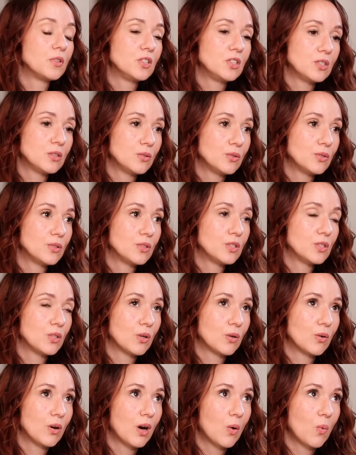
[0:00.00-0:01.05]
would use, you
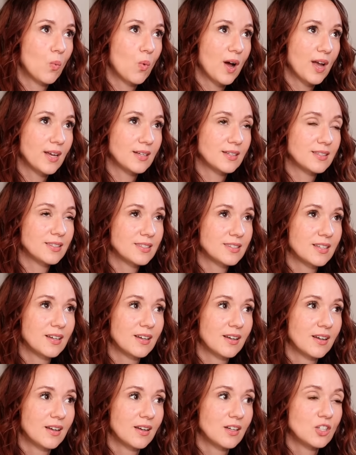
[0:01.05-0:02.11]
know, a white
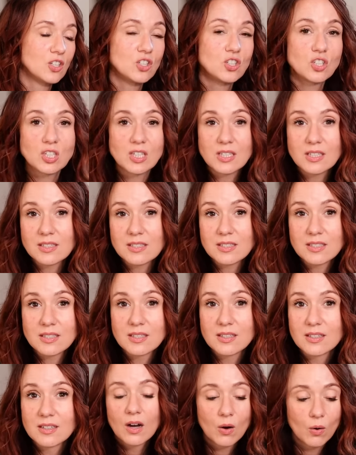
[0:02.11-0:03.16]
sheet,
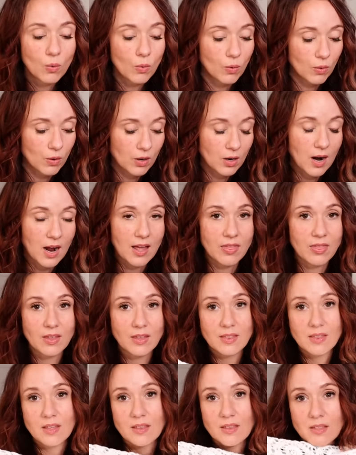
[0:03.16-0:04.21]
or I
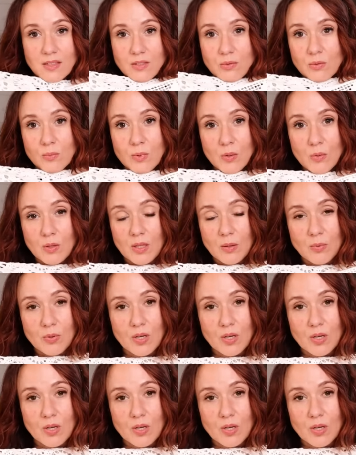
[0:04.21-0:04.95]
think that this would be really